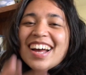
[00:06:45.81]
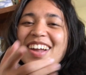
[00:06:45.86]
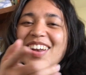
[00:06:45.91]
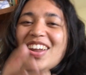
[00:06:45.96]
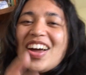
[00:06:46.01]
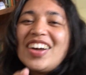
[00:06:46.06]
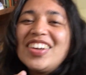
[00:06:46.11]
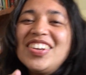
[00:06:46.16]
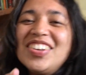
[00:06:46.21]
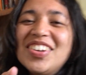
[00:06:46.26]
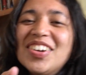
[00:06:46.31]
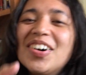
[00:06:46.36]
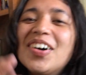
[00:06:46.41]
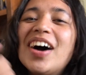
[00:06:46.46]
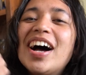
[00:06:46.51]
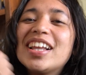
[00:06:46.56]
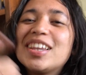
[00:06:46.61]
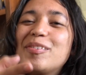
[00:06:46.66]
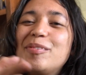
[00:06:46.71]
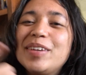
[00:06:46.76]
Now you know
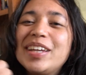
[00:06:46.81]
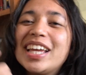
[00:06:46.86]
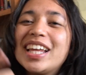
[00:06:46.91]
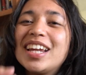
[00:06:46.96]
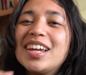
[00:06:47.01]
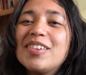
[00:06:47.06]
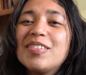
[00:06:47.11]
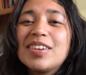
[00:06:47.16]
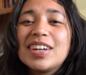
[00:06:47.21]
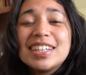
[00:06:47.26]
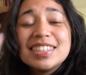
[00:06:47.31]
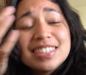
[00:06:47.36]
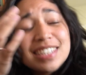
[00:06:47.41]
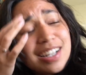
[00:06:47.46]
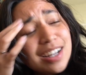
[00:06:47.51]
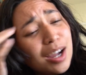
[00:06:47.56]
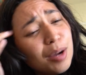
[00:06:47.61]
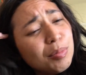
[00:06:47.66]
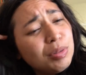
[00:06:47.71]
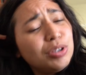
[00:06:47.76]
at the beginning when I
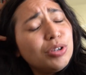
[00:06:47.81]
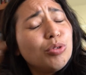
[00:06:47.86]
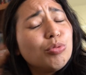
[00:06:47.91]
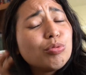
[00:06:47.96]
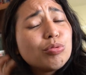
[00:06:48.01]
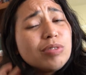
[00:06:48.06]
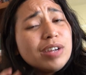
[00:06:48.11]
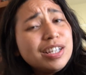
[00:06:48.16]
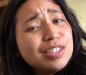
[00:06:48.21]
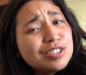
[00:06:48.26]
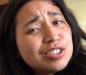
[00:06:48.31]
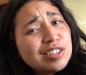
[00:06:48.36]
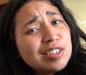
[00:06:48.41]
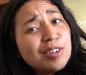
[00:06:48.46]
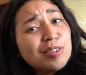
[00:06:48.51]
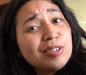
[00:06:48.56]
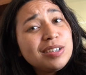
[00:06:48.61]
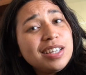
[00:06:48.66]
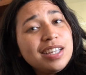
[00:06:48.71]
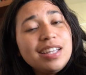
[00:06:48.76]
said I'm a little rich
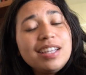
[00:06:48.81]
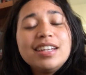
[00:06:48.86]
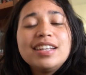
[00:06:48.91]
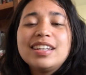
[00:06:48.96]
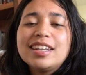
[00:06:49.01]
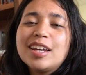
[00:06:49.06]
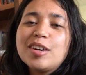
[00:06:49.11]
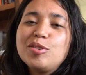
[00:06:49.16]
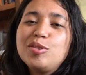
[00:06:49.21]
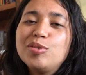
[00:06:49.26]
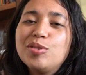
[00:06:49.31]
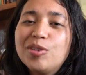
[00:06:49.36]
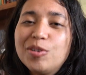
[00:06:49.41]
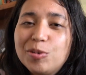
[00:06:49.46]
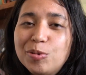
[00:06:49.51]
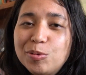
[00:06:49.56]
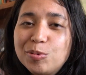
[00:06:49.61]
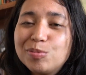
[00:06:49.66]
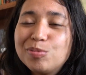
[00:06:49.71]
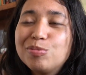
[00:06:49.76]
low-key, now you
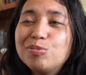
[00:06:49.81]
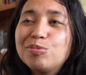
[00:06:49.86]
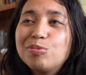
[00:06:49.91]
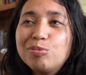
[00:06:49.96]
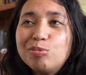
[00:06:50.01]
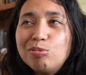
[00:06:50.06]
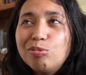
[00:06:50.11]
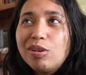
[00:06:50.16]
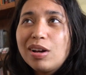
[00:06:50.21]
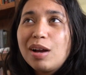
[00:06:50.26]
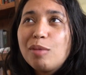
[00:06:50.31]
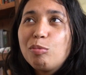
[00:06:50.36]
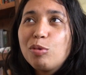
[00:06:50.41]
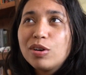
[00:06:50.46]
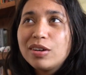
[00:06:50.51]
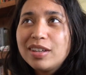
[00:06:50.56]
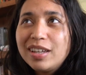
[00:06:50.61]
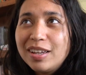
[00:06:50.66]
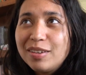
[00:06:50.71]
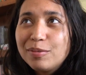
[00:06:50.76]
know what I'm
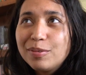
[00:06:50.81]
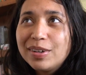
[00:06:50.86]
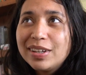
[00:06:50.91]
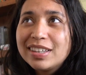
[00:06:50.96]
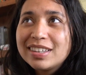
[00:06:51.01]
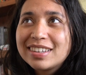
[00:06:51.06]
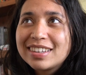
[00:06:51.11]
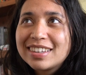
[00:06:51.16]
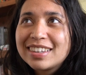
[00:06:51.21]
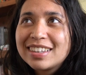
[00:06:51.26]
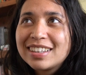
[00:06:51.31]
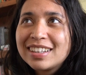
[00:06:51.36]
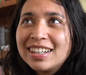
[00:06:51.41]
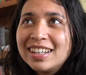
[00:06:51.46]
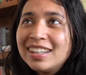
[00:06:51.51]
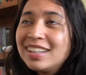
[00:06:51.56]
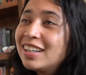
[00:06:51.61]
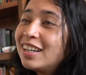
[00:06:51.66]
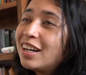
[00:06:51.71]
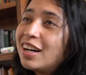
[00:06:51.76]
working with.
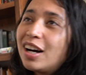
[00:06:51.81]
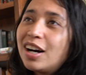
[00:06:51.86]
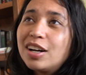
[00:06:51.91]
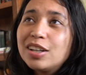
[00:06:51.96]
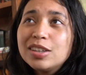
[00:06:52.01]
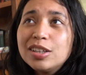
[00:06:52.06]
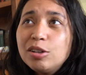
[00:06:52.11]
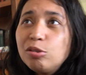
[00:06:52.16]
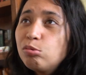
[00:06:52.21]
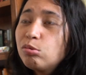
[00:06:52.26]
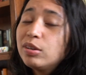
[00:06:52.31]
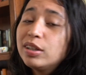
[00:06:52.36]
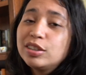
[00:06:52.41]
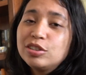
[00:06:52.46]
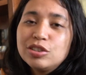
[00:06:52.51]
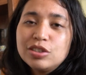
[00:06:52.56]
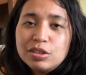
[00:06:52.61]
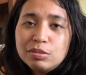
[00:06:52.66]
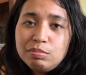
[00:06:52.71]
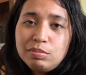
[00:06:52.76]
A little
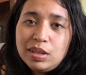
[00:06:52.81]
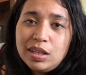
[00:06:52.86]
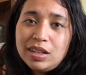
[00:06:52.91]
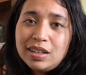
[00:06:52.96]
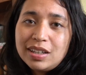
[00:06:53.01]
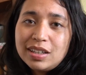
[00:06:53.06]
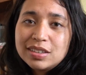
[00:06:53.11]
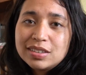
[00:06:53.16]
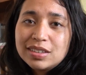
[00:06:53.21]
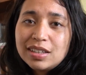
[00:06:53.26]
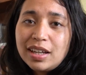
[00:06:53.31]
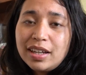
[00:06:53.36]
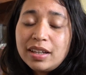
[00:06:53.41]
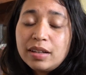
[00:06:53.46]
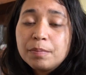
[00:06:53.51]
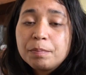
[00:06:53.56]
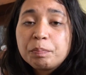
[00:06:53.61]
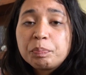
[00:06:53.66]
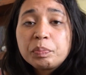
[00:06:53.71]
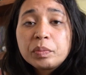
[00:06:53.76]
rich to me is like,
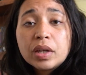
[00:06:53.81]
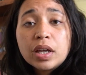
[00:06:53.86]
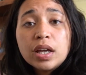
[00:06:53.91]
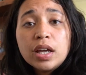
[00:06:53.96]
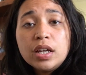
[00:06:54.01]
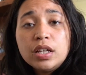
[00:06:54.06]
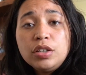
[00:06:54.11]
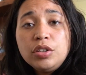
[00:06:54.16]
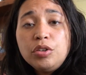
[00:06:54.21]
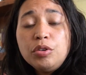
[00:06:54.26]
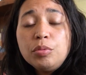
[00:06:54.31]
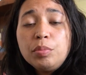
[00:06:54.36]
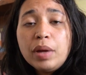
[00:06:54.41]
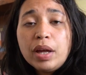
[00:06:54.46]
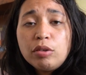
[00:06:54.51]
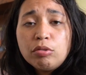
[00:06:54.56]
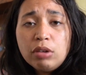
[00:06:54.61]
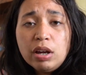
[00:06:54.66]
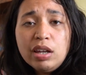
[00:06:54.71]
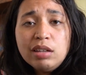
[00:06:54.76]
can you pay
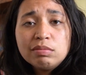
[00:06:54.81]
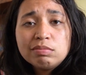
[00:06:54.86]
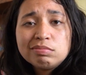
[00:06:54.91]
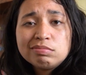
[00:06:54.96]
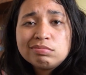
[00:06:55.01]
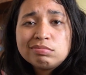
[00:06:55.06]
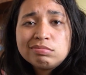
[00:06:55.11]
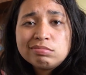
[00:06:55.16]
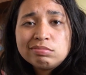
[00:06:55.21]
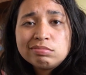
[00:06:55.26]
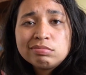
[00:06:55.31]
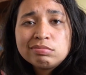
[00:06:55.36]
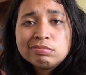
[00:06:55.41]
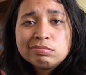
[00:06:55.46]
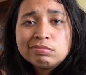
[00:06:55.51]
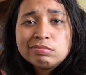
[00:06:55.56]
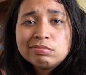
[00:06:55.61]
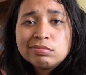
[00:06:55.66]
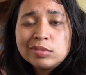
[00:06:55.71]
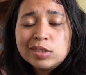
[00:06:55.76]
rent?
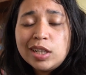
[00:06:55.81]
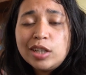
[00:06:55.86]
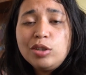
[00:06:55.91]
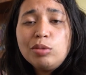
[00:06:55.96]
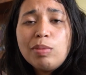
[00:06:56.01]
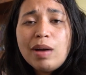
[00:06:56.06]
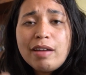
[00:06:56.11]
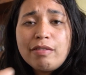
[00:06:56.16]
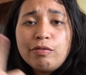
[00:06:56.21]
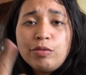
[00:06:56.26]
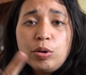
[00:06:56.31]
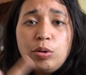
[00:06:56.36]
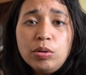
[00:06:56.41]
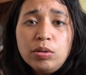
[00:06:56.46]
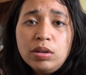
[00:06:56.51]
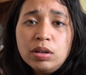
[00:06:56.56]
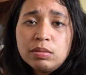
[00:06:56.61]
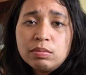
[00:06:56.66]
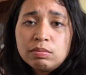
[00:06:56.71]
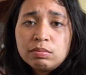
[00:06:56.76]
Can you buy food?
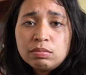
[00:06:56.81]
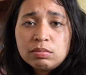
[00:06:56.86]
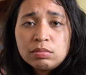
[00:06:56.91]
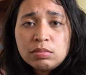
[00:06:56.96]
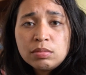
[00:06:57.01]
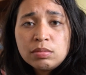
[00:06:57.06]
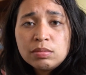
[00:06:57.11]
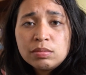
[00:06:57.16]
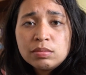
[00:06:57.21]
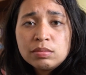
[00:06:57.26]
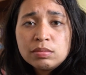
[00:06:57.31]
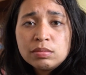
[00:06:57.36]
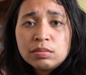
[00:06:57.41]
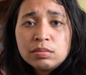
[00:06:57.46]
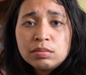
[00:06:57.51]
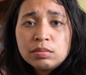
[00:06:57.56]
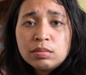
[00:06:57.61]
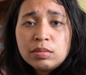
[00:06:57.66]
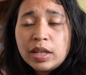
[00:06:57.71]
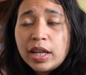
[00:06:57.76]

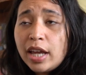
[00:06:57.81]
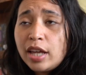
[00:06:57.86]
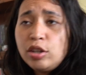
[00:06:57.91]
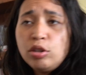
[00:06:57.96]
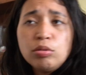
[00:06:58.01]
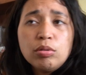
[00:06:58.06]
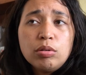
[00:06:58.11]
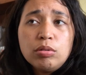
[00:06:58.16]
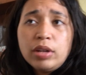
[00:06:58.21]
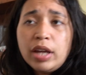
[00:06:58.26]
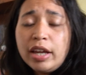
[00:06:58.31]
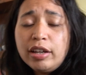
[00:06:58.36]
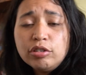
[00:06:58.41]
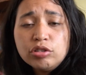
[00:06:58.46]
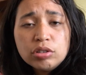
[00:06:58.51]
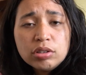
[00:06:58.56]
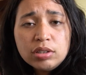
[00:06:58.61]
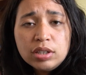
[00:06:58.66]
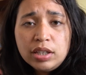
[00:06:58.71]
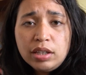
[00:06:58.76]
Can you
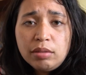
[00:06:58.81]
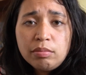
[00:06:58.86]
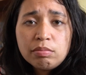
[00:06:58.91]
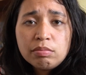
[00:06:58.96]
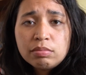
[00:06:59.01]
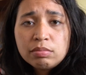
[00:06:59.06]
occasionally